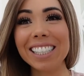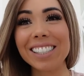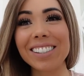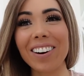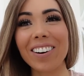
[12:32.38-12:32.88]

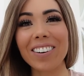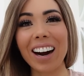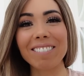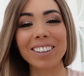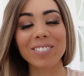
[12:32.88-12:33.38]
So
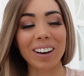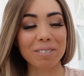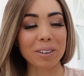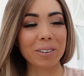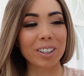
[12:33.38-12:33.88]
I feel
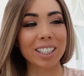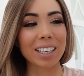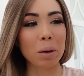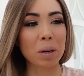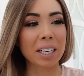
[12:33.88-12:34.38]
bad for Koi
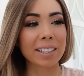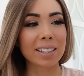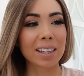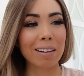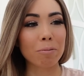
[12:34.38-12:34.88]
today
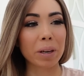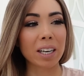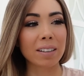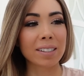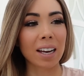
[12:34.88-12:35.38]
because they've been
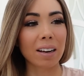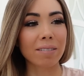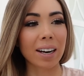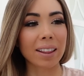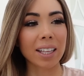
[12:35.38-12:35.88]

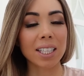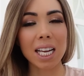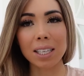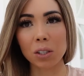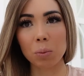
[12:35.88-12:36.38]
inside for, I think, the
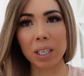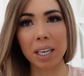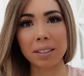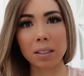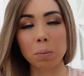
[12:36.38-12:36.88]
last 3
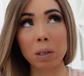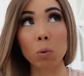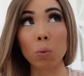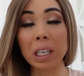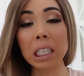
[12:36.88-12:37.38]
days. It's
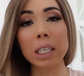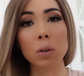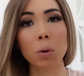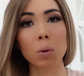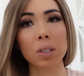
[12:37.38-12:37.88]
been really
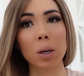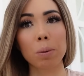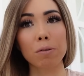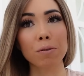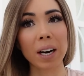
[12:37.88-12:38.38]
cold here,
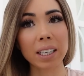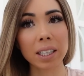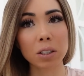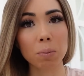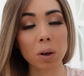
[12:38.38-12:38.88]
but
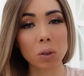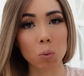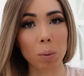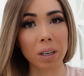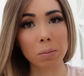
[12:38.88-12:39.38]
finally tomorrow
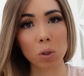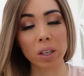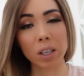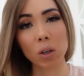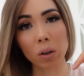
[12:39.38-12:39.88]
it's warming up so
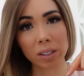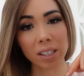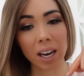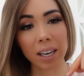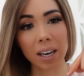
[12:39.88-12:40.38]
they can go
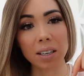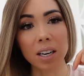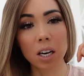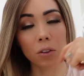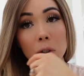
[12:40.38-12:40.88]
outside. And
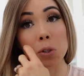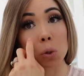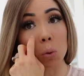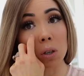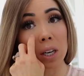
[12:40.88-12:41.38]
their
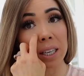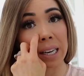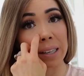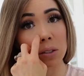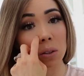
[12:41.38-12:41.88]
school got
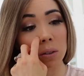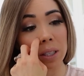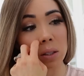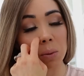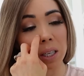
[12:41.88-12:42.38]
canceled
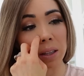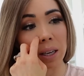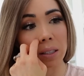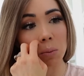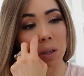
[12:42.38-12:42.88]
this week and
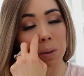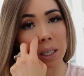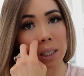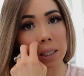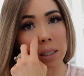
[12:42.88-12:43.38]
last week
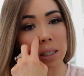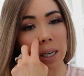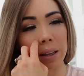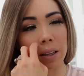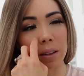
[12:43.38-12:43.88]
because
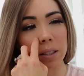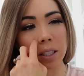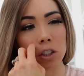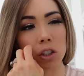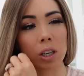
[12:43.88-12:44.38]
I think the
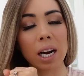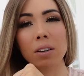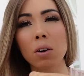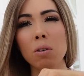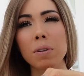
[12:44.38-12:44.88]
teacher
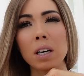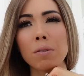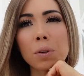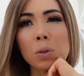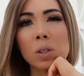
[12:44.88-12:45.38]
had COVID and
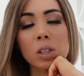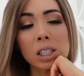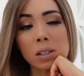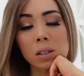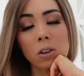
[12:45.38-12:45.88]
a few
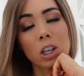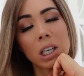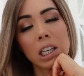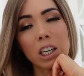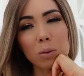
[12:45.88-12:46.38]
students. So
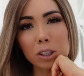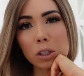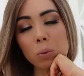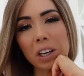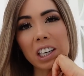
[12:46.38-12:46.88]
we're
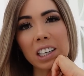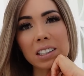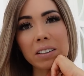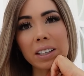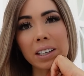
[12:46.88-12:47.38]
just waiting
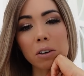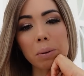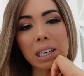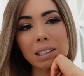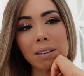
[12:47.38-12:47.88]
until they can go
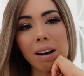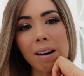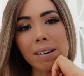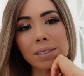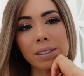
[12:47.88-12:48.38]
back to
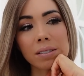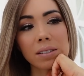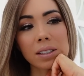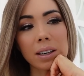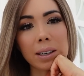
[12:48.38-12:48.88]
class
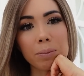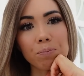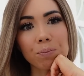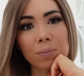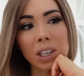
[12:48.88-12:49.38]

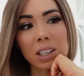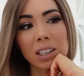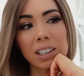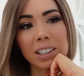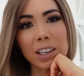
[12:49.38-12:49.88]
and,
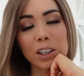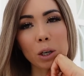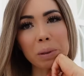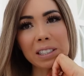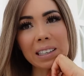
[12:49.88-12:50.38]

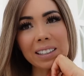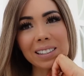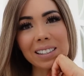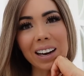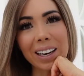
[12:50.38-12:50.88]
not be stuck
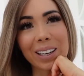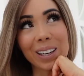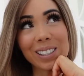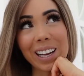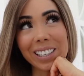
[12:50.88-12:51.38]
inside,
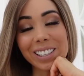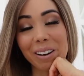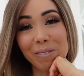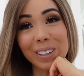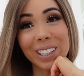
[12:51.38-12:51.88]
because they
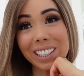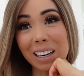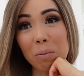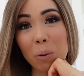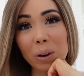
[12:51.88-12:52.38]
definitely
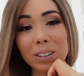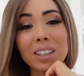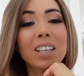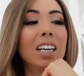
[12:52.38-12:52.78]
get bored.